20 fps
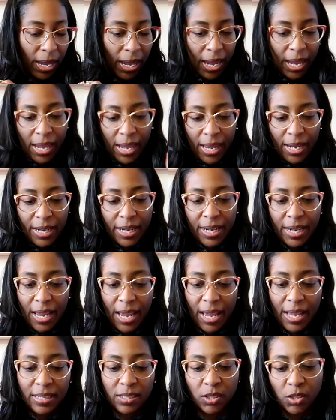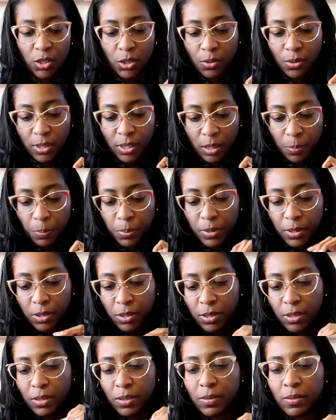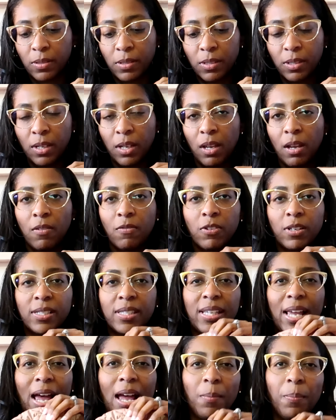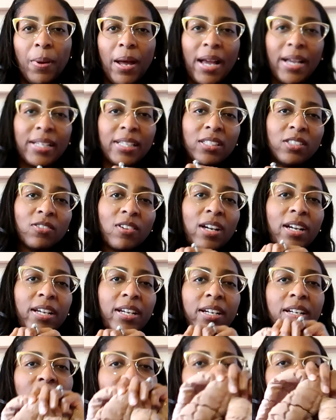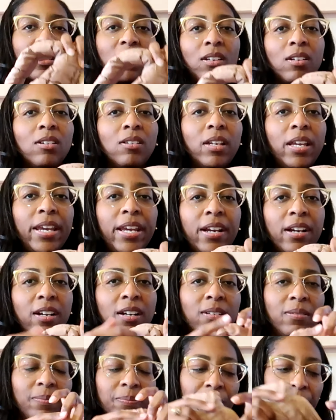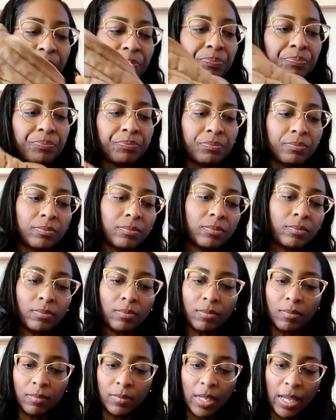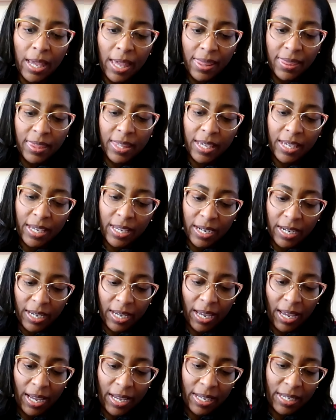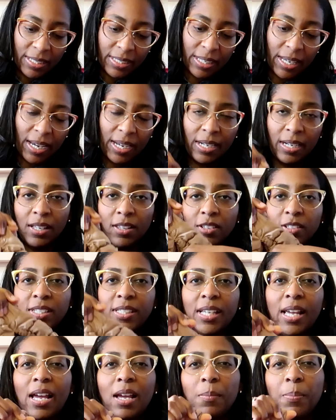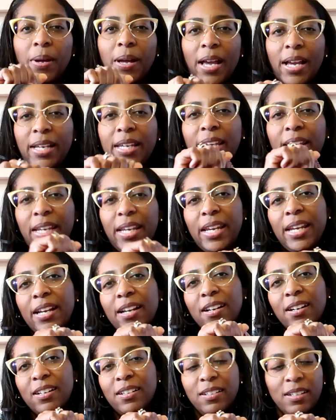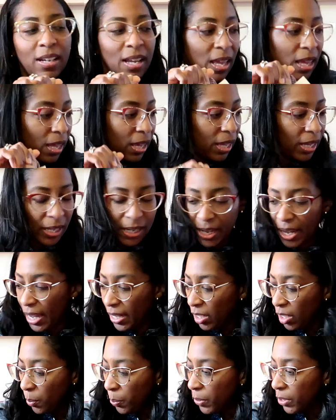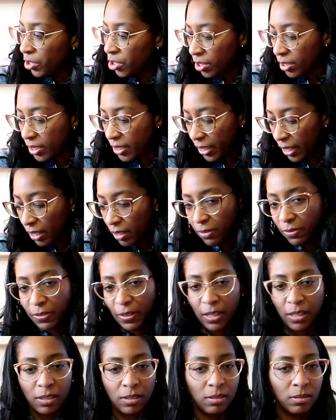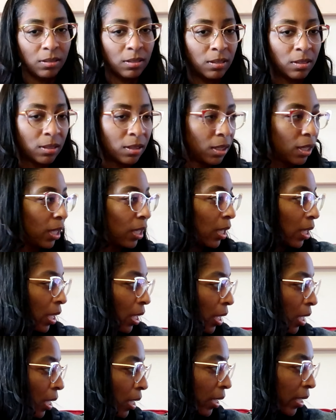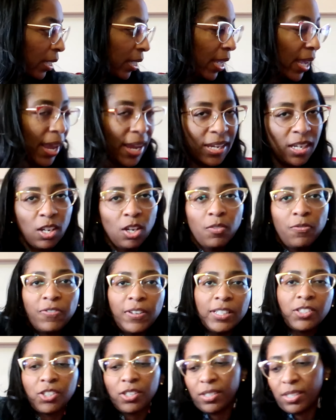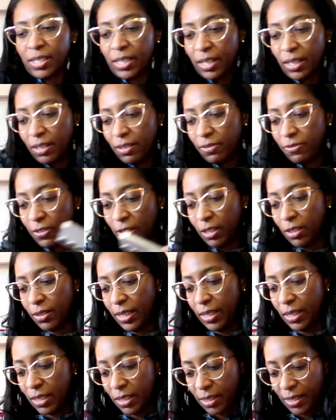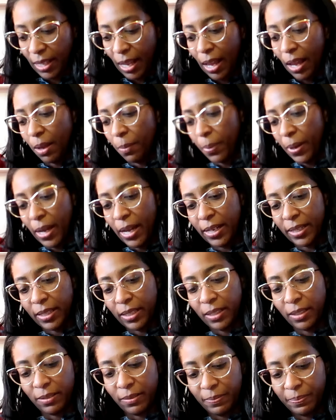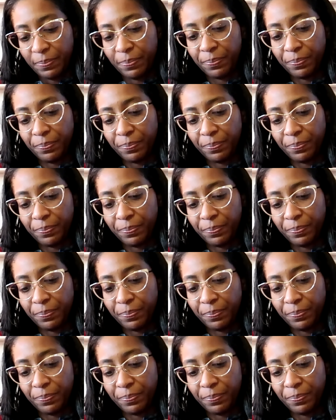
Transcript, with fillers: And it has two zippers for side pockets right here. So here, and then it has another side pocket here. Can you put your cell phone? Can you fit your cell phone in the side pocket?